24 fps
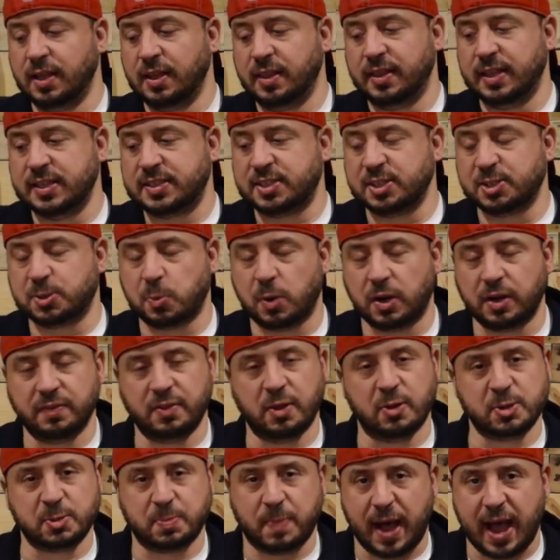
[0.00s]
This is one of
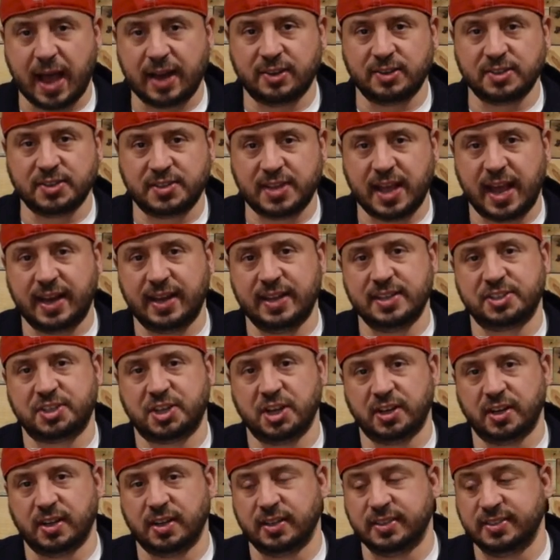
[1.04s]
those bottles that is
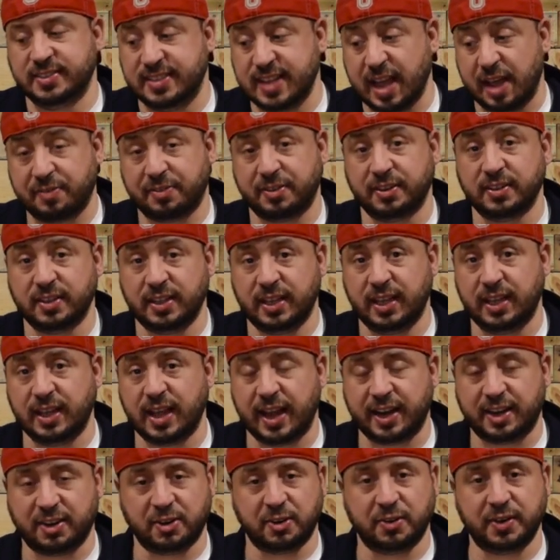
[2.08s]
gonna definitely, I
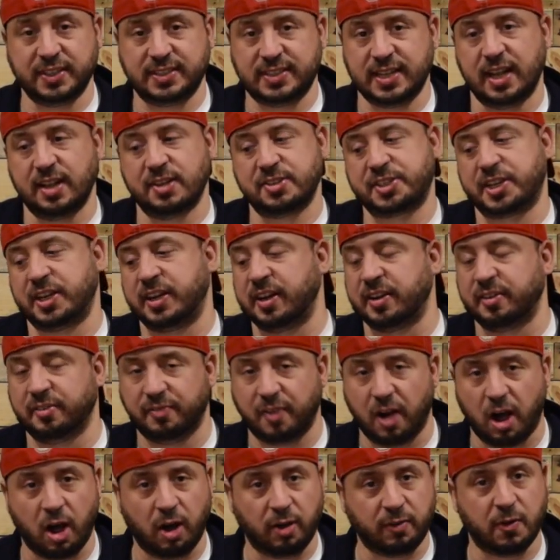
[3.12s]
could already tell it's gonna
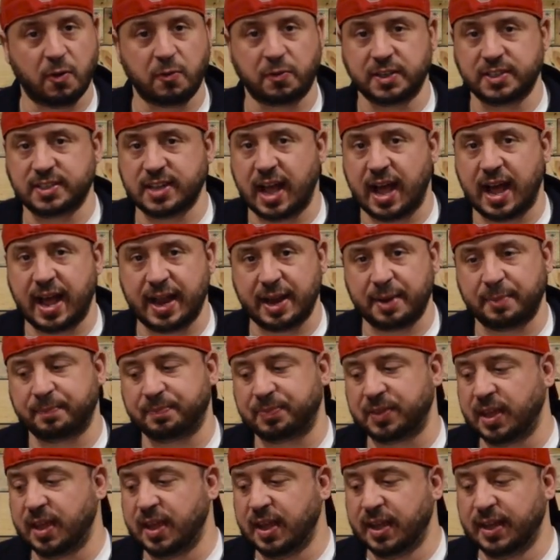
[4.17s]
evolve over time.
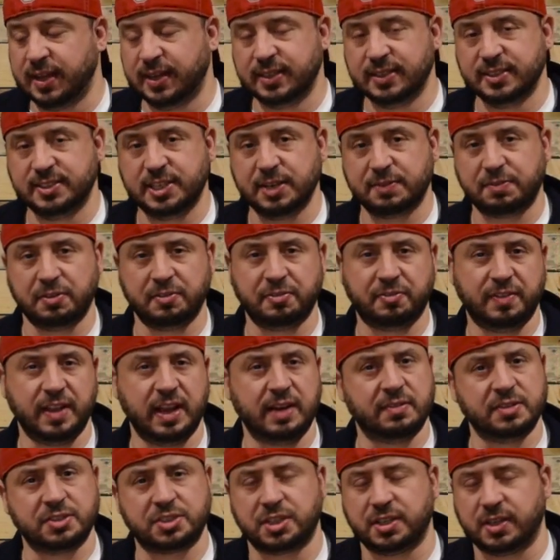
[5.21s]
Different
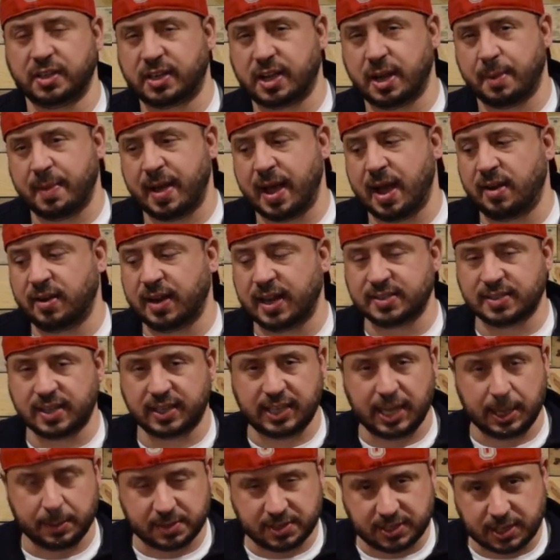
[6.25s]
flavors are gonna come out as I
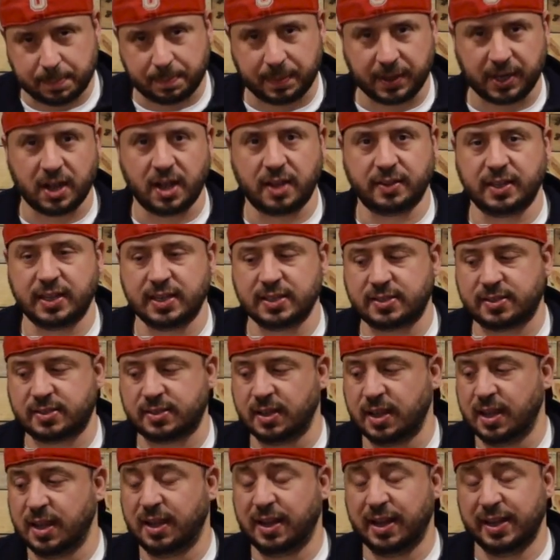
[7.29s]
keep sipping on this.
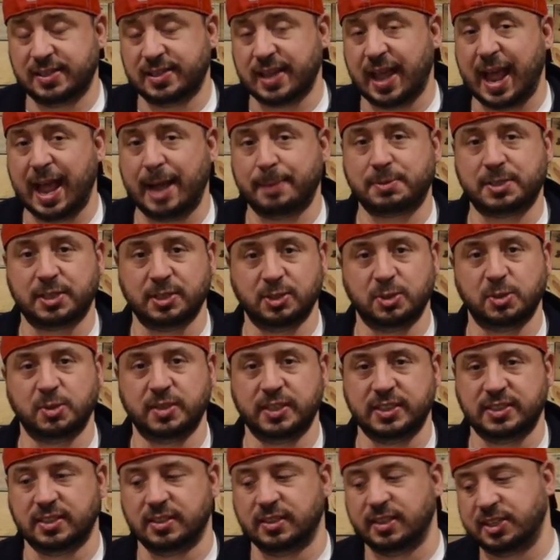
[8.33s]
It's
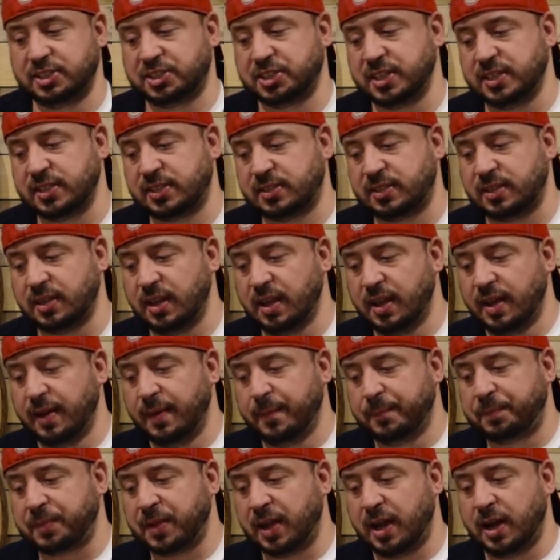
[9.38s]
absolutely delicious.
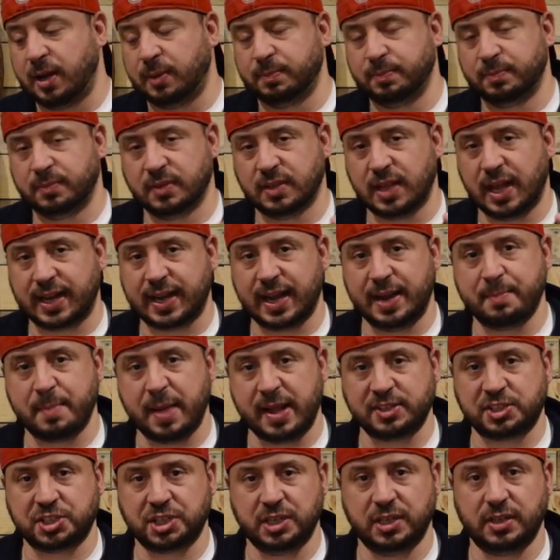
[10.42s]
Um, like I
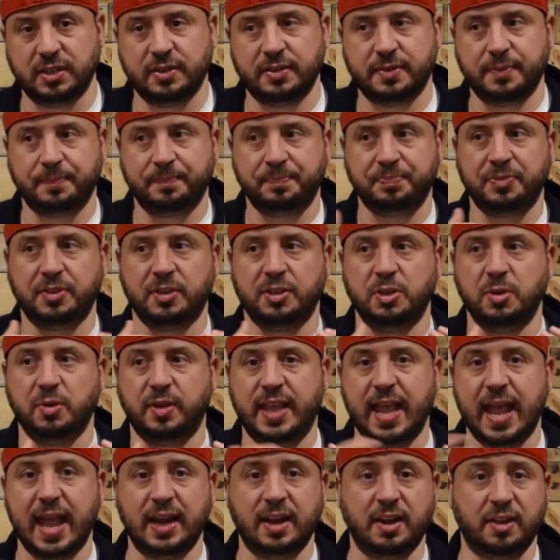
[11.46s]
mentioned, you
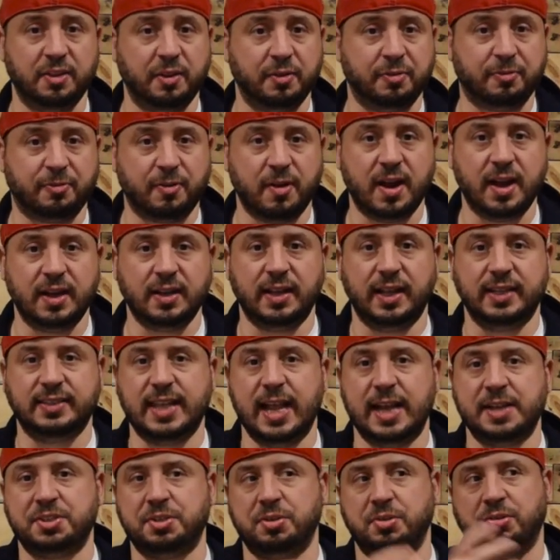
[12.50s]
get on the front, it
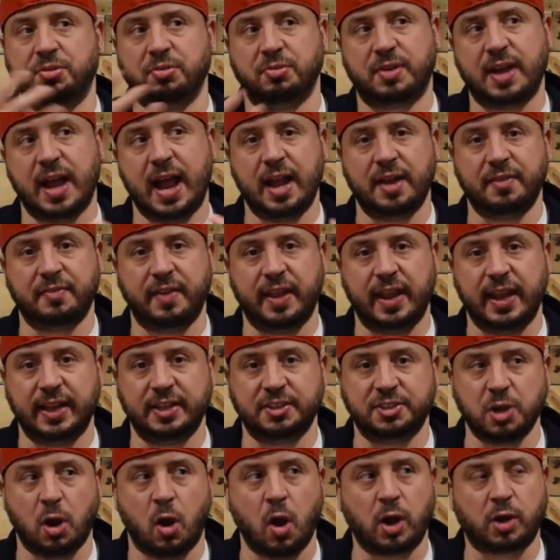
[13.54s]
takes you through kind of a
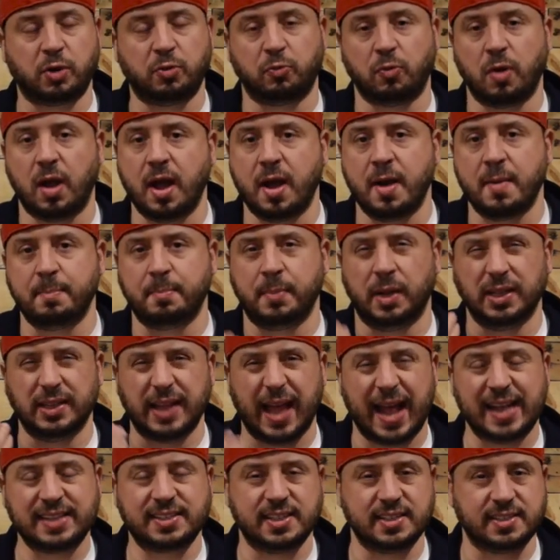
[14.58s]
dark rum
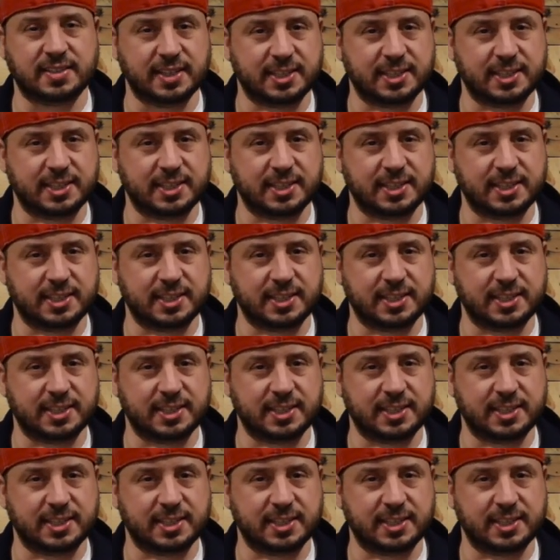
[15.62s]
molasses